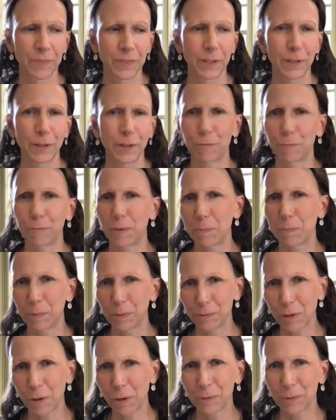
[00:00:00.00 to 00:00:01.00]
if people
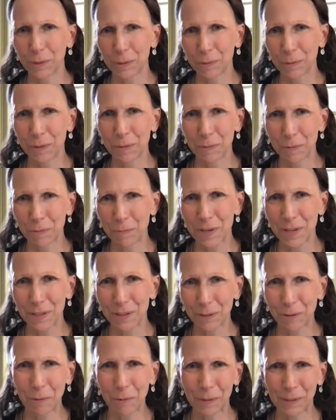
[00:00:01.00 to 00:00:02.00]
don't agree with me,
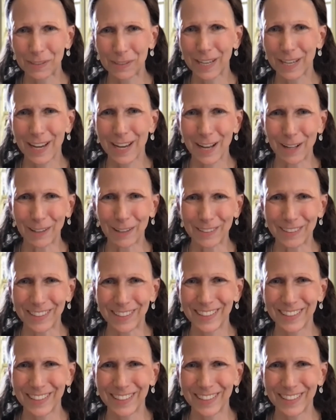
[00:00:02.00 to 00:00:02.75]
they're going to hell.